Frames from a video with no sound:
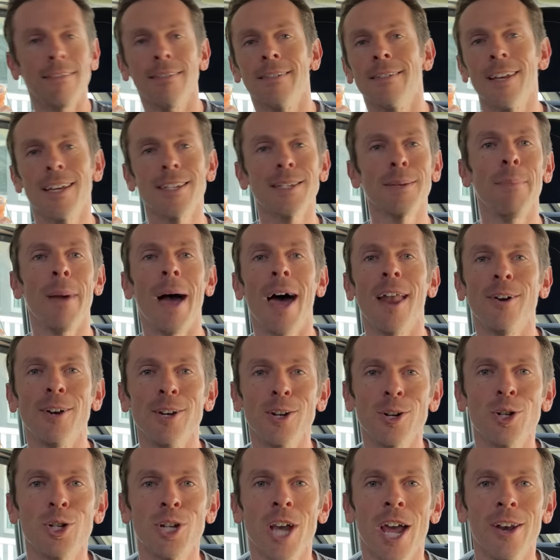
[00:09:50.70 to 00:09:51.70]
Doesn't matter
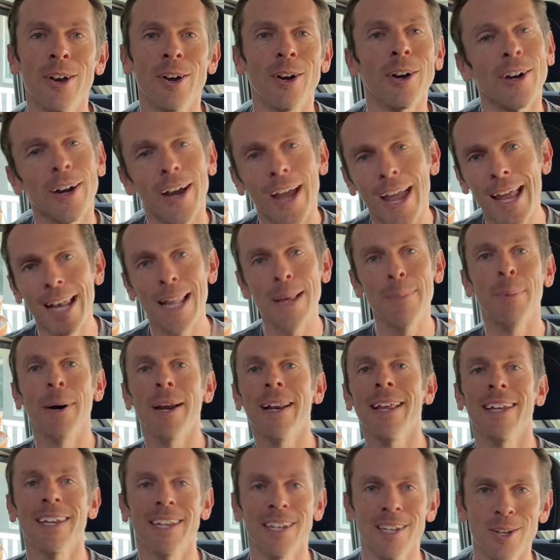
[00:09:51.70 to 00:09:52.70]
your gender,
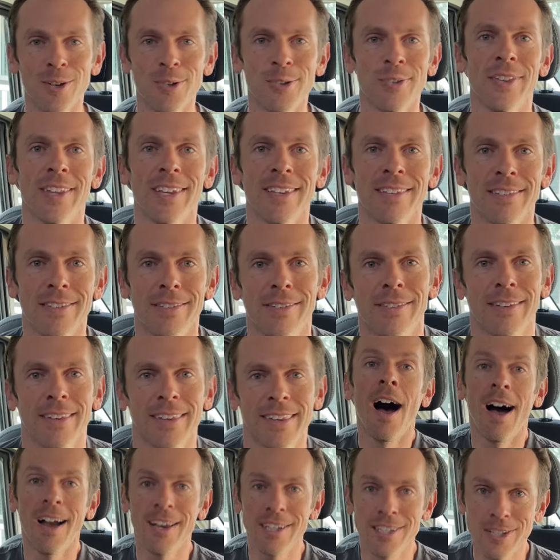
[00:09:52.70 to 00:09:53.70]
anybody can use this.
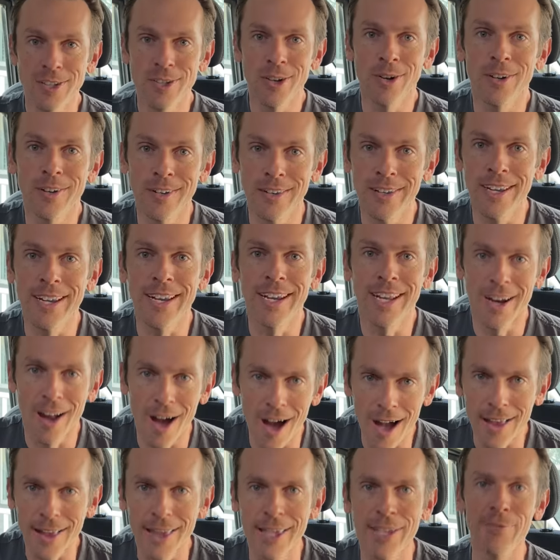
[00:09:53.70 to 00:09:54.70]
I certainly
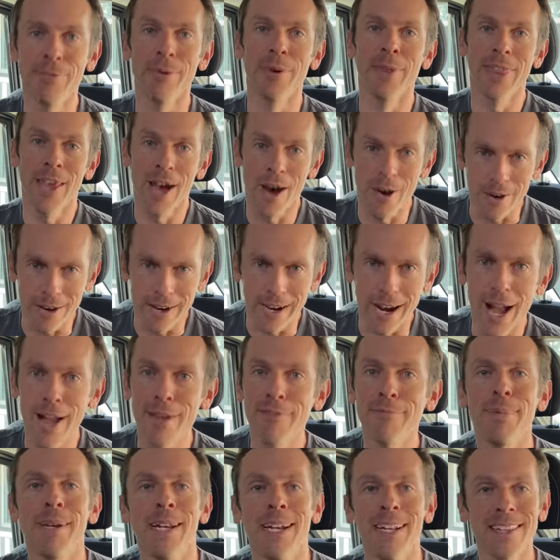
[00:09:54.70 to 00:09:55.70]
cannot live without it. I
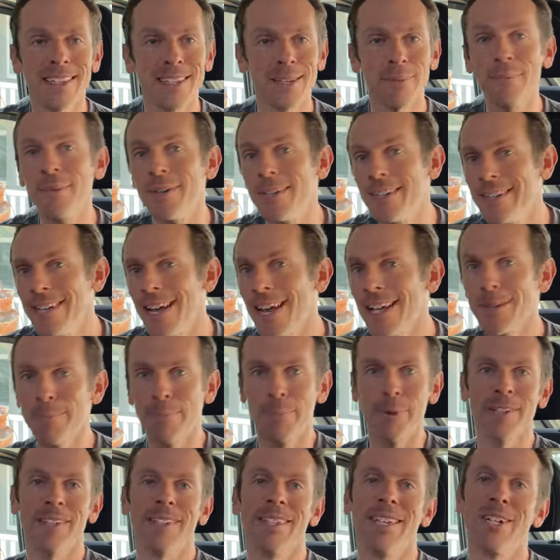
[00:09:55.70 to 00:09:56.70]
have been in some
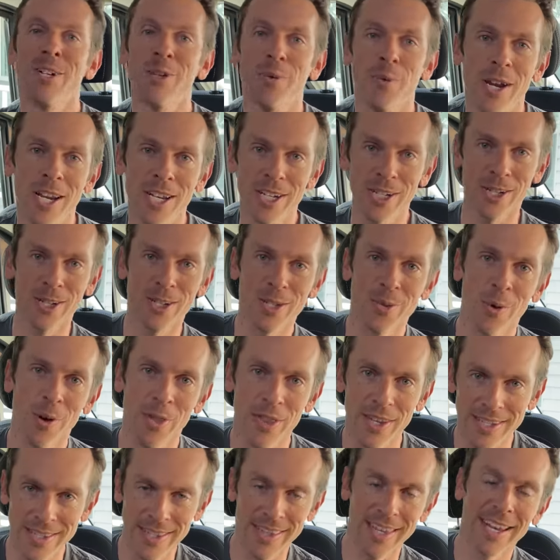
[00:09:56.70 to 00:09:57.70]
desperate situations where
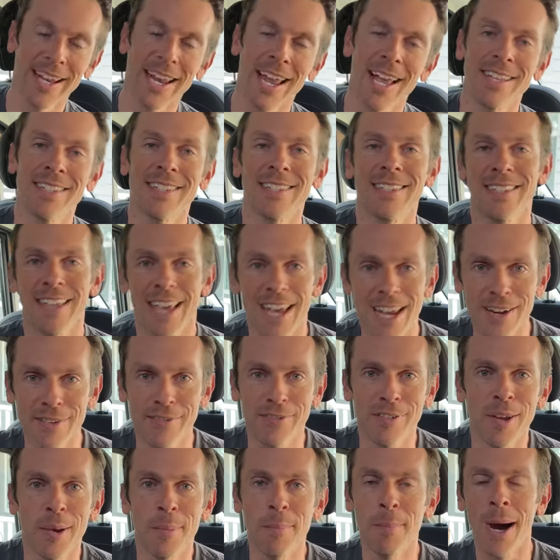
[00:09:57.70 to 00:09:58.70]
this thing has
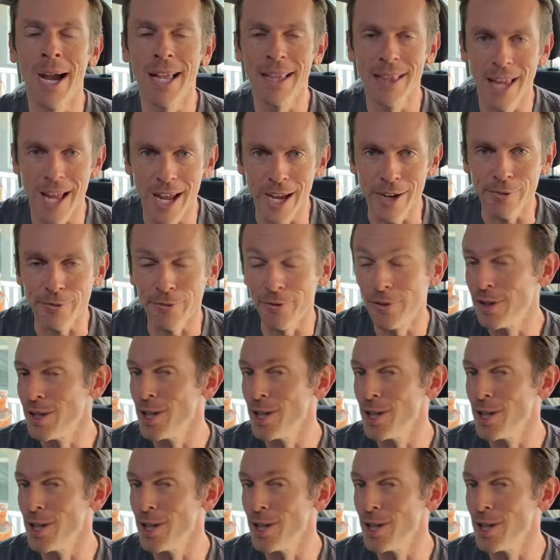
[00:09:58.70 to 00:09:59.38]
saved my life.